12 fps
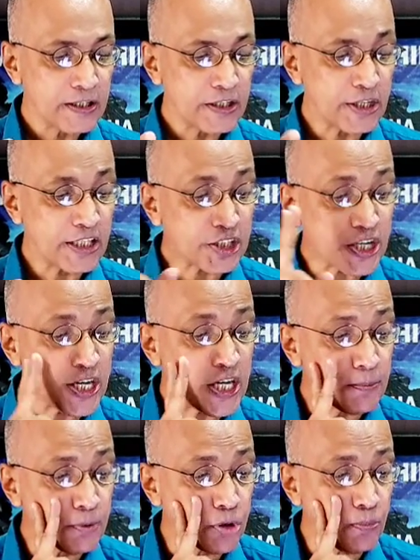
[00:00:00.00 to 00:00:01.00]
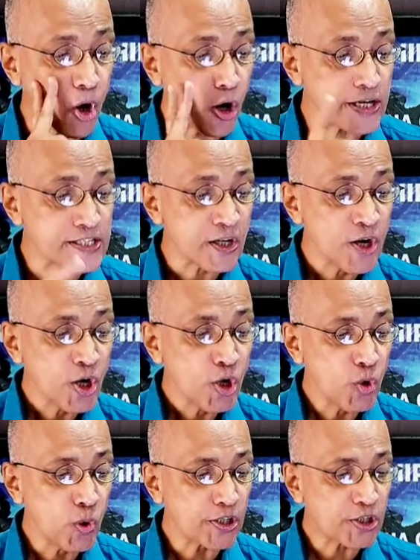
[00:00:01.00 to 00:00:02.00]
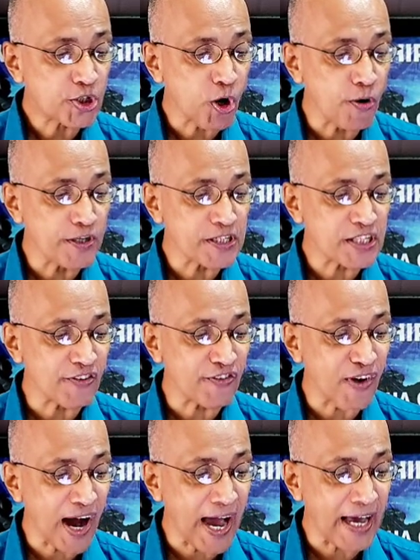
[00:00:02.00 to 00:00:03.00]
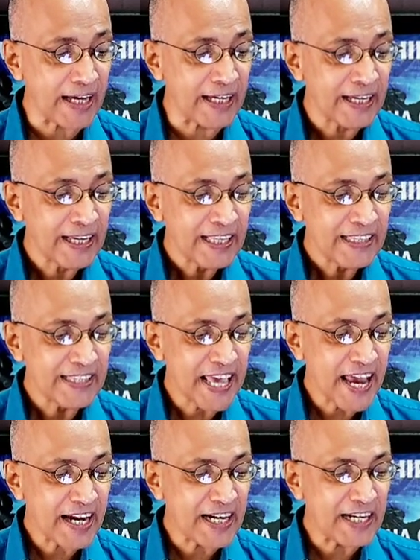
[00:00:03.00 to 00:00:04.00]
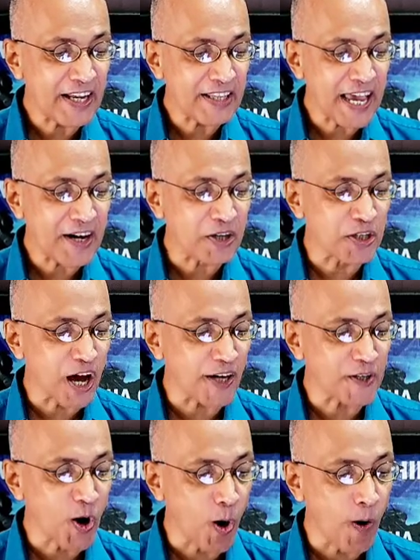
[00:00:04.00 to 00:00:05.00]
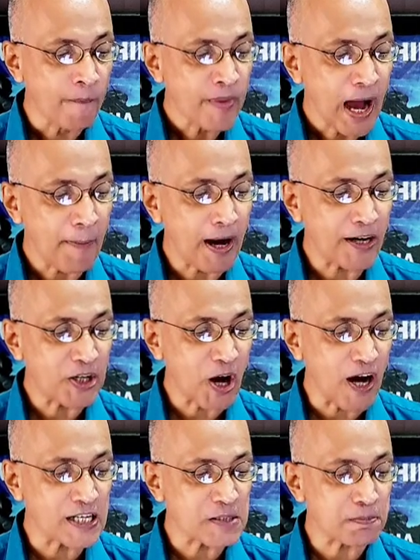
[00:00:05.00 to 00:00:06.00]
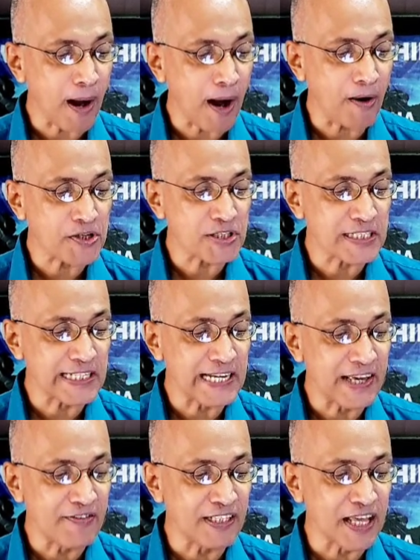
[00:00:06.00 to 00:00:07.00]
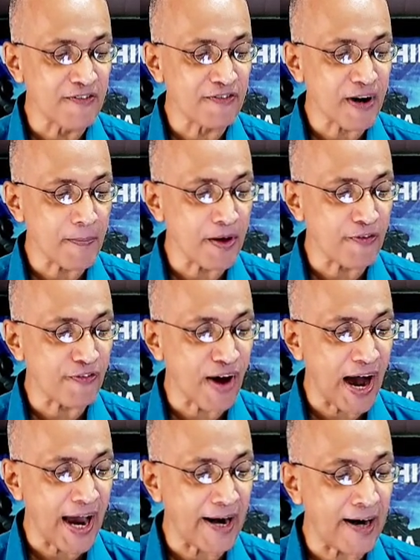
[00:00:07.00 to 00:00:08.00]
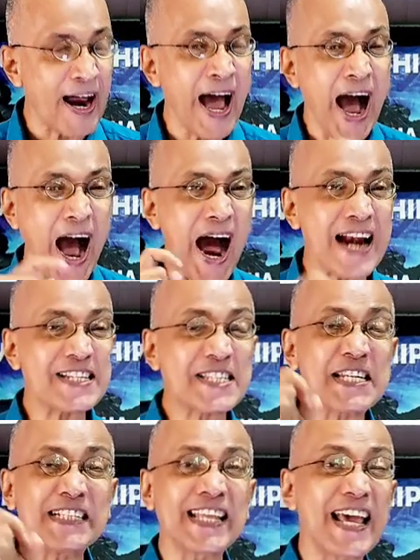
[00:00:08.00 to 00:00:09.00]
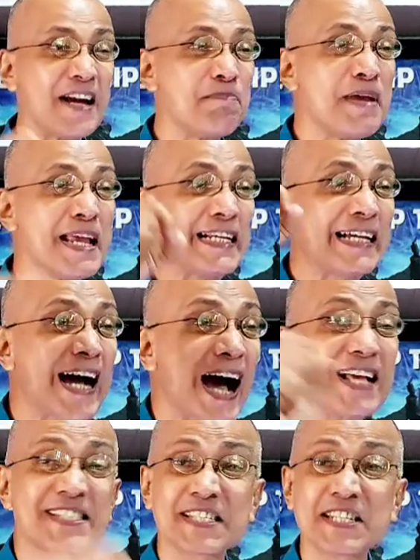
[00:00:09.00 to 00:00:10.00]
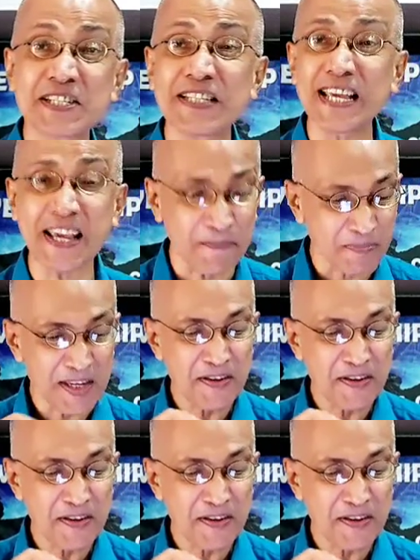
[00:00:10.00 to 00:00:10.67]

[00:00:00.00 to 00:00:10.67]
boys who were thrown into the fire, they could not know about God's power to deliver them from the fire until they had been cast into the